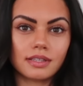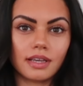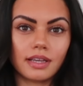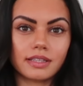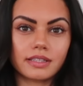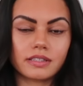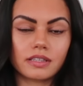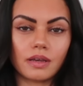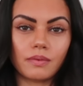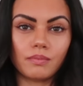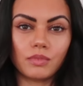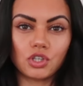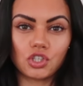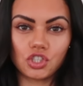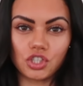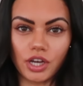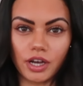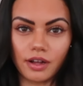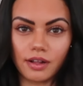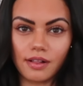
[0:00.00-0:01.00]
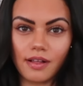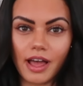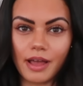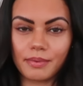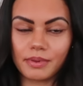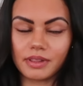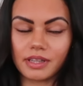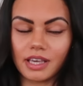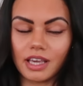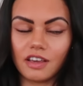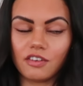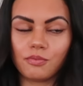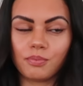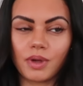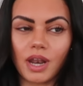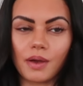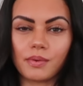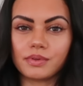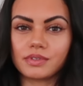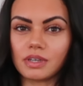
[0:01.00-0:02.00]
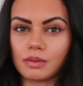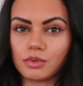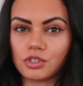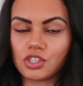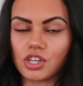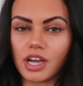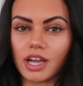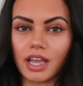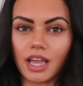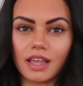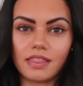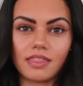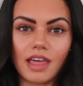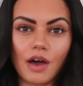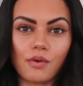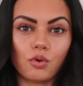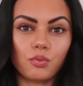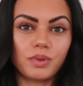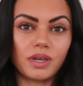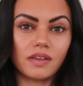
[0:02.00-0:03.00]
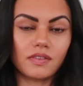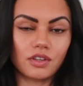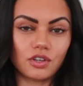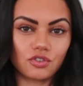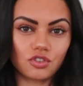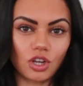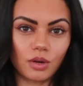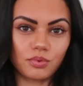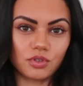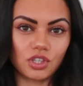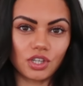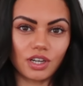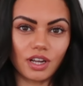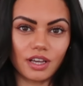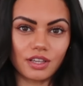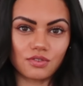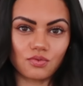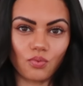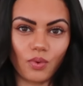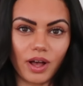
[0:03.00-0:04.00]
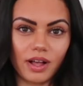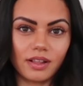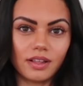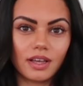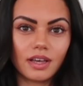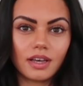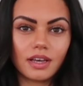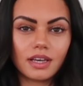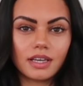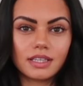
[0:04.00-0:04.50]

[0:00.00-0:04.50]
It's Michelle, I believe, but I will double check and that will be in the description as well.